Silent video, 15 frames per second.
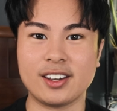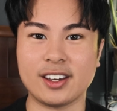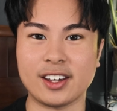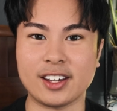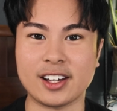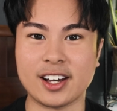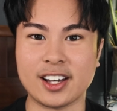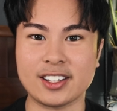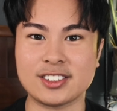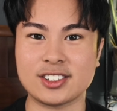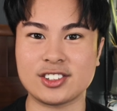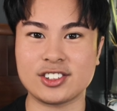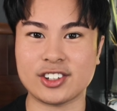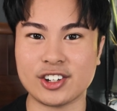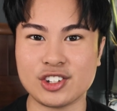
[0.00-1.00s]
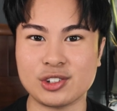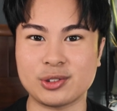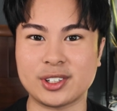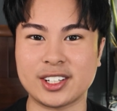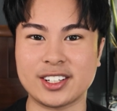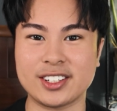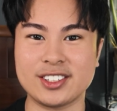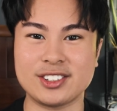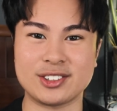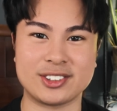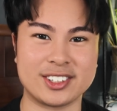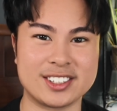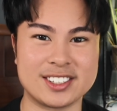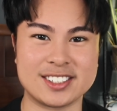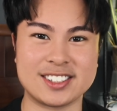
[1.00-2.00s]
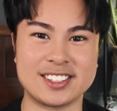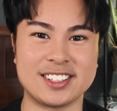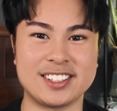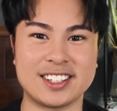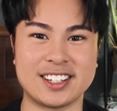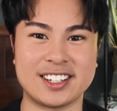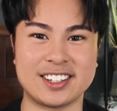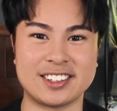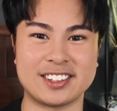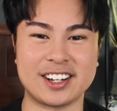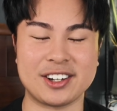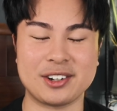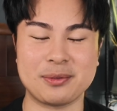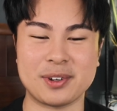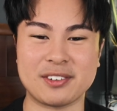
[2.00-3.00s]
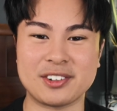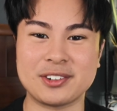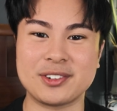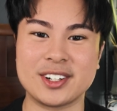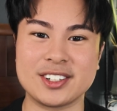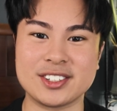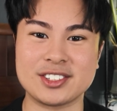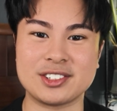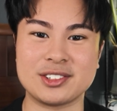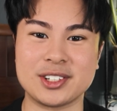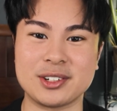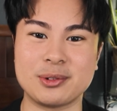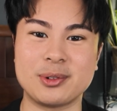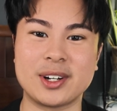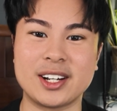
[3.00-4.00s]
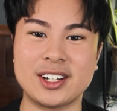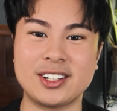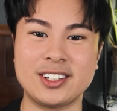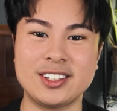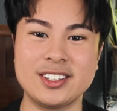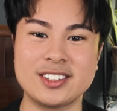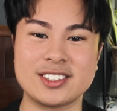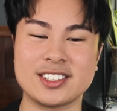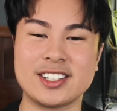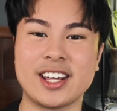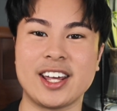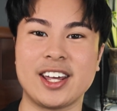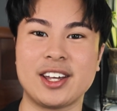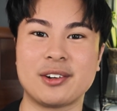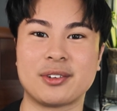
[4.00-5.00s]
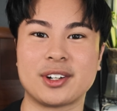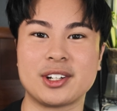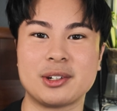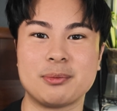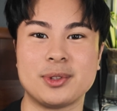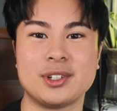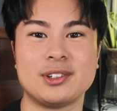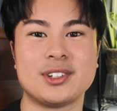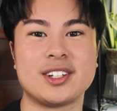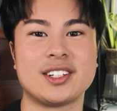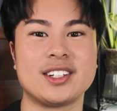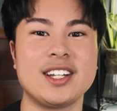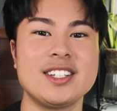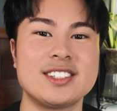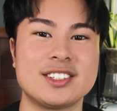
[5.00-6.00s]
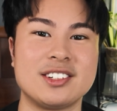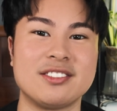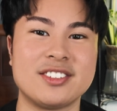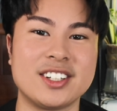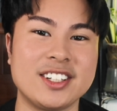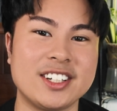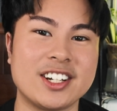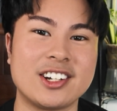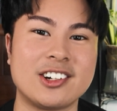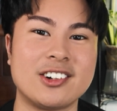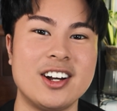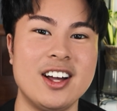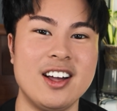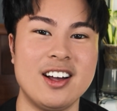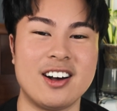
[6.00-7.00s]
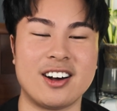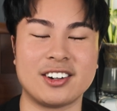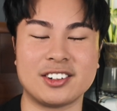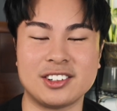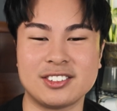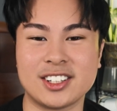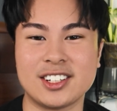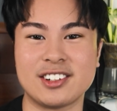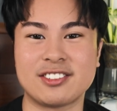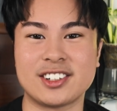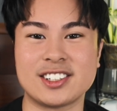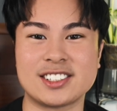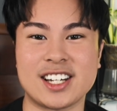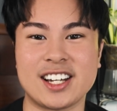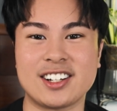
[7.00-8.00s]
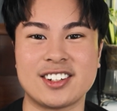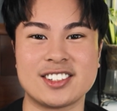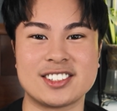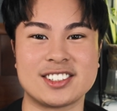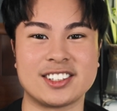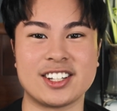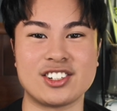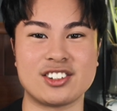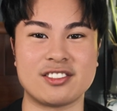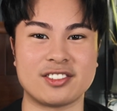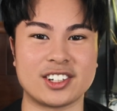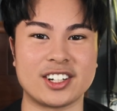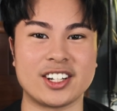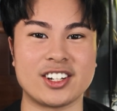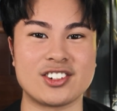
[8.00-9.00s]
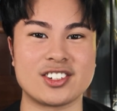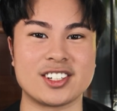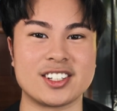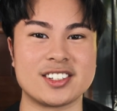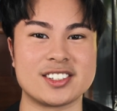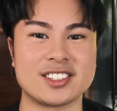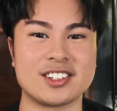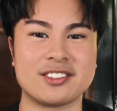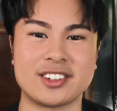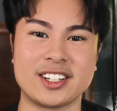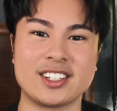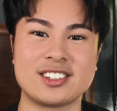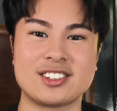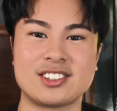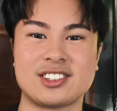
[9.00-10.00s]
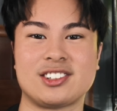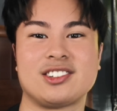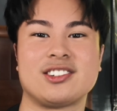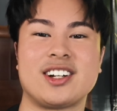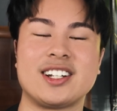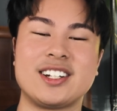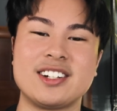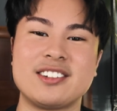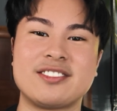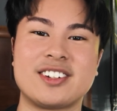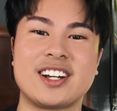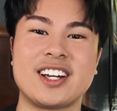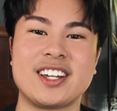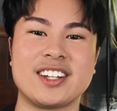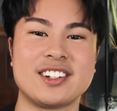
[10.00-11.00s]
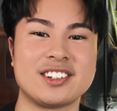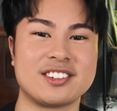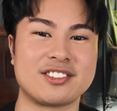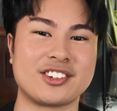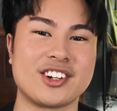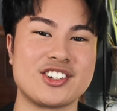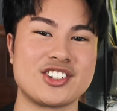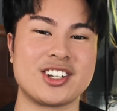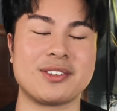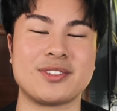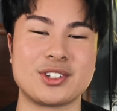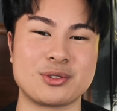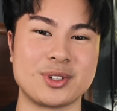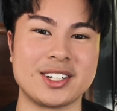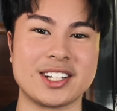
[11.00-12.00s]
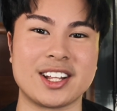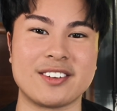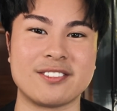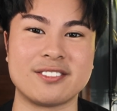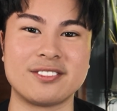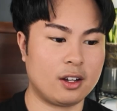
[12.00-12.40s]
Hey guys, it's Joshua. So good to see ya. I hope everyone is doing well. Today we're going to be doing a nice little video on all the different Thai constellation variations and ways to identify and differentiate between them.